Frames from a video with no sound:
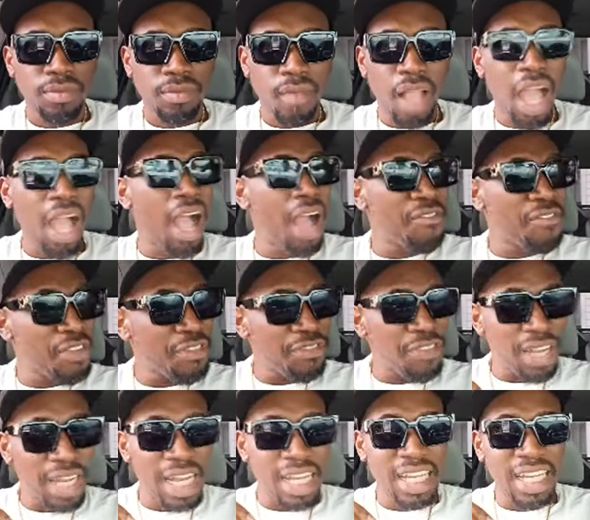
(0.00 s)
have to
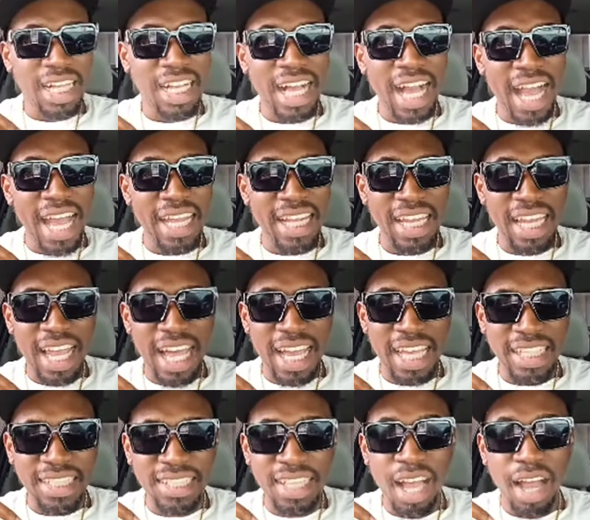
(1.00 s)
follow the
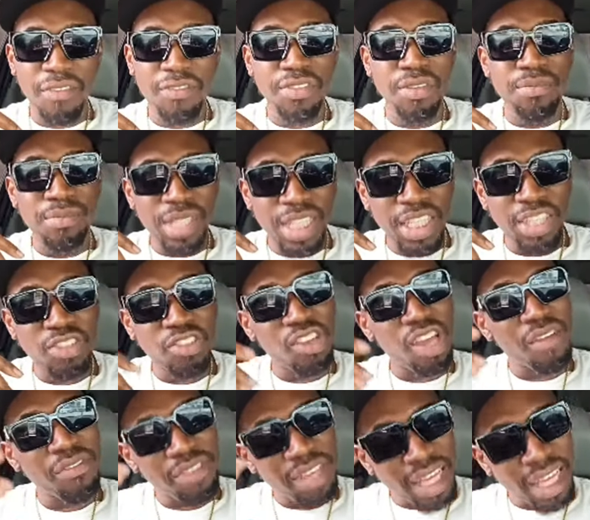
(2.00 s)
guidelines of the Ministry
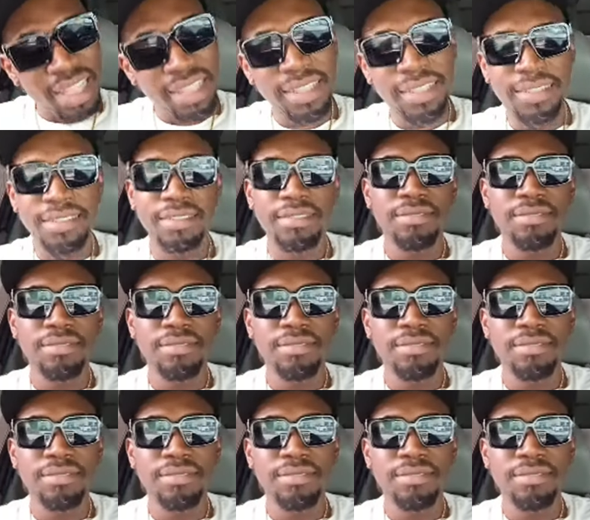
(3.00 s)
of Health.